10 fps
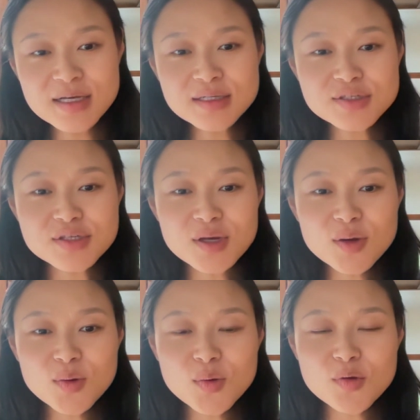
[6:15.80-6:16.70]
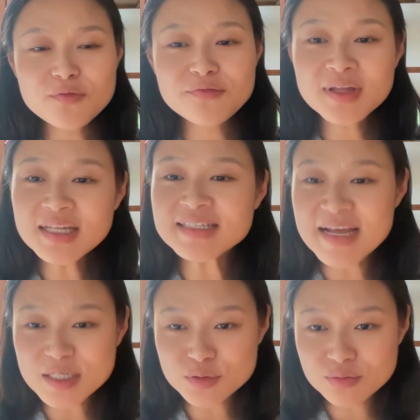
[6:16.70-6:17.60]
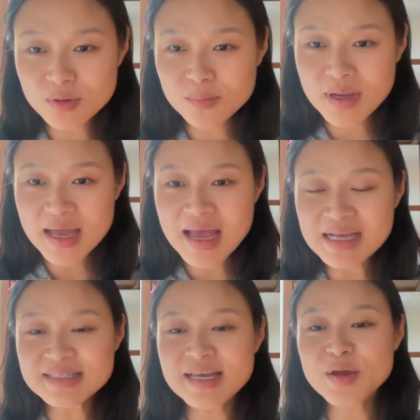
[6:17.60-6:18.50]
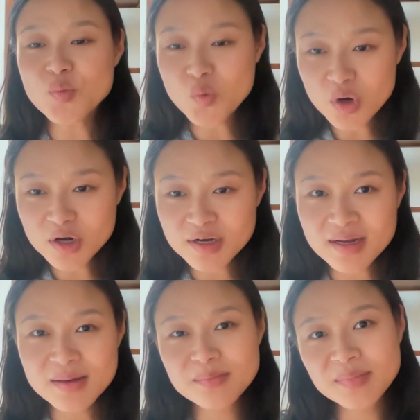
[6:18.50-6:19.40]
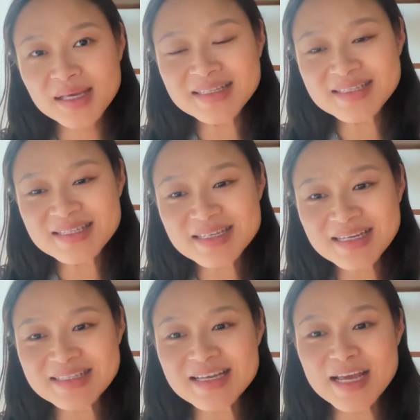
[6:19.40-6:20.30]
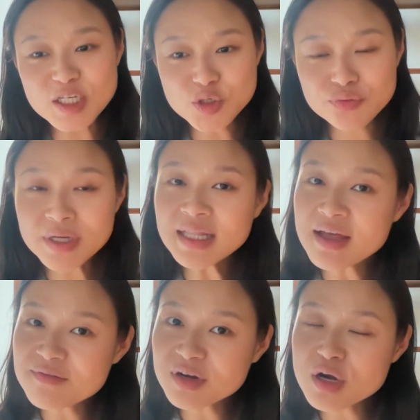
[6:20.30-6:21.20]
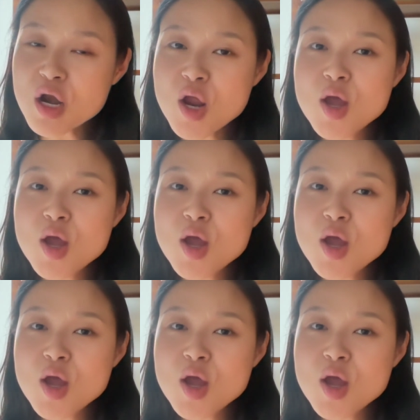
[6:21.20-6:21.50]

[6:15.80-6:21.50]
So philodendron as a word means it's a tree lover